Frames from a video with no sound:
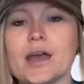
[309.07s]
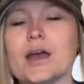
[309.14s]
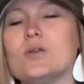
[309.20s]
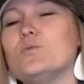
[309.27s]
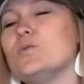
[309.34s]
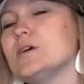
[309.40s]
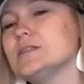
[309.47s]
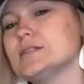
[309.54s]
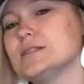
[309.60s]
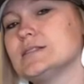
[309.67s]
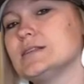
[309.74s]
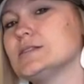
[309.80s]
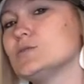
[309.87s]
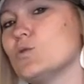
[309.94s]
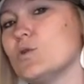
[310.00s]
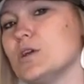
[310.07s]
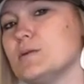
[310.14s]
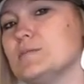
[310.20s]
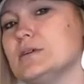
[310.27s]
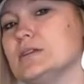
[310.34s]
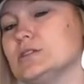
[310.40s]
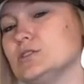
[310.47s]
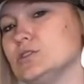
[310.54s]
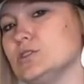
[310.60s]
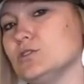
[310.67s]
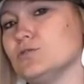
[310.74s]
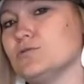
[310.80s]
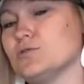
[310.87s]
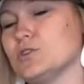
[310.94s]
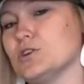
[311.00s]
And what does this ointment
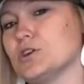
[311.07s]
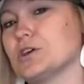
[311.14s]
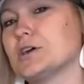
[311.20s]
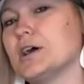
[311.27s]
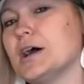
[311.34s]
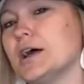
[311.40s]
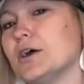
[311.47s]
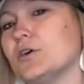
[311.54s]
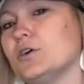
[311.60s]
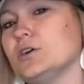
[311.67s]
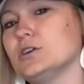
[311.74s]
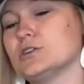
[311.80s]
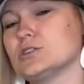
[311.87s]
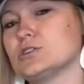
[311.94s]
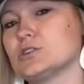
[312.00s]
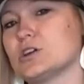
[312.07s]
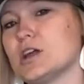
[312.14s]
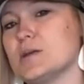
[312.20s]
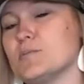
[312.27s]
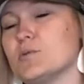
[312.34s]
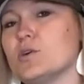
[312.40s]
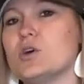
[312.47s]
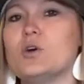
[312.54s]
do for your cut or your scrape?